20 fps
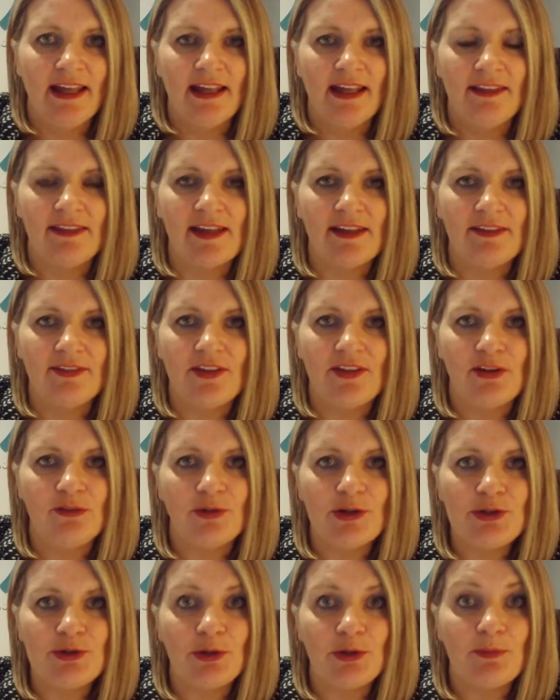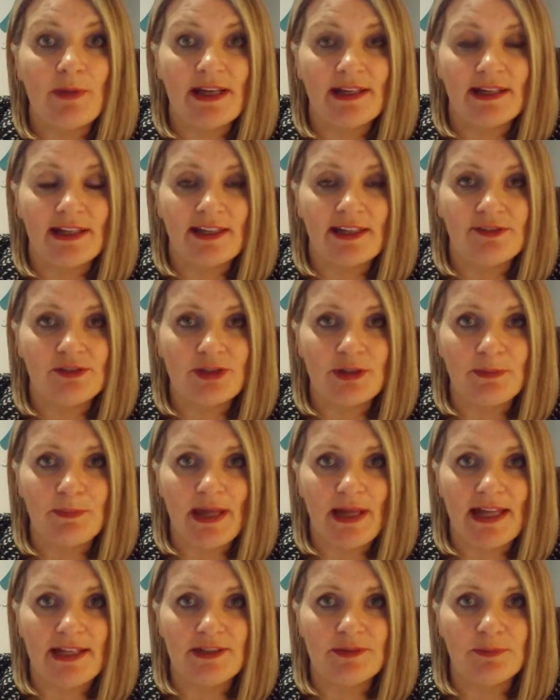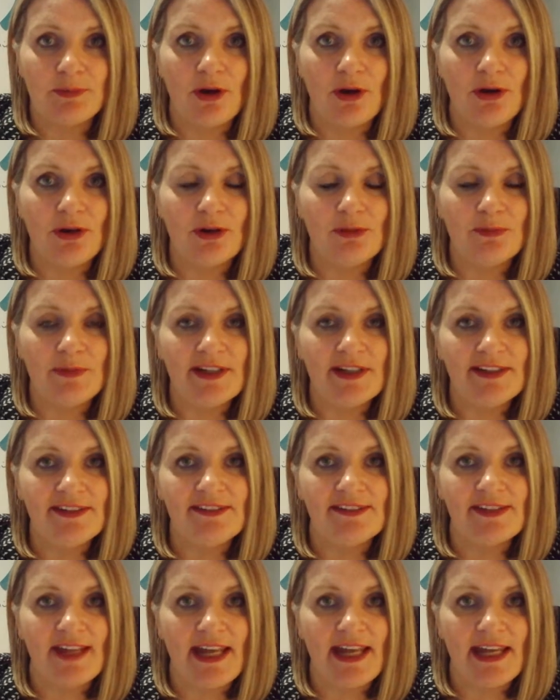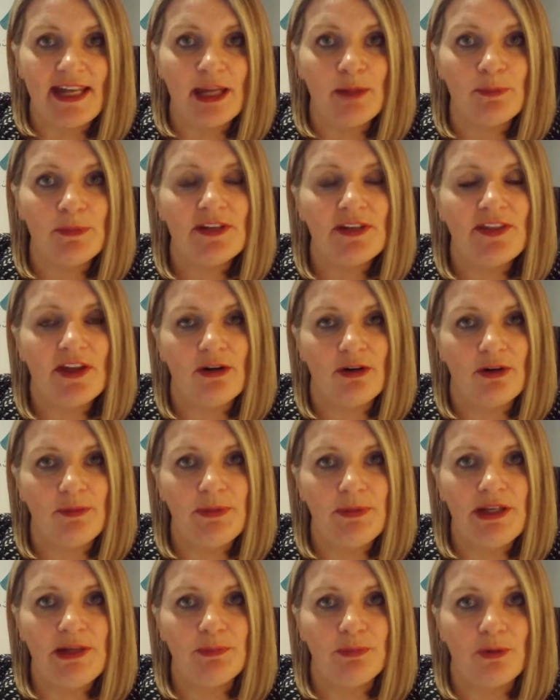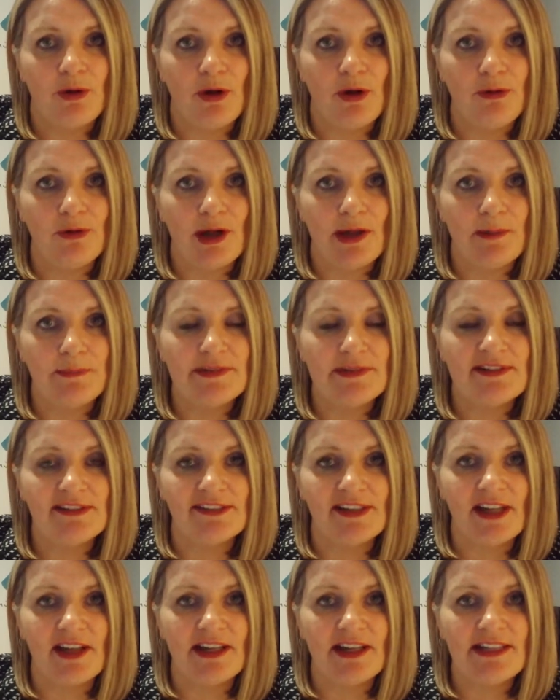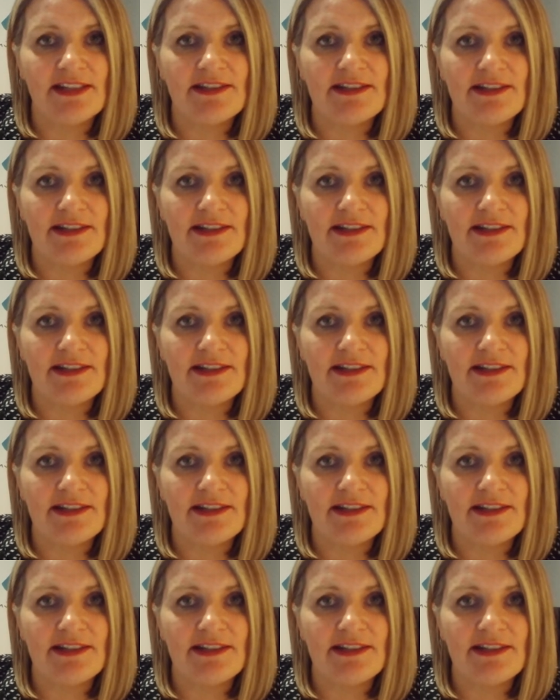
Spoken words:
Now, the Virtual Gastric Band Program is a hypnotherapy program designed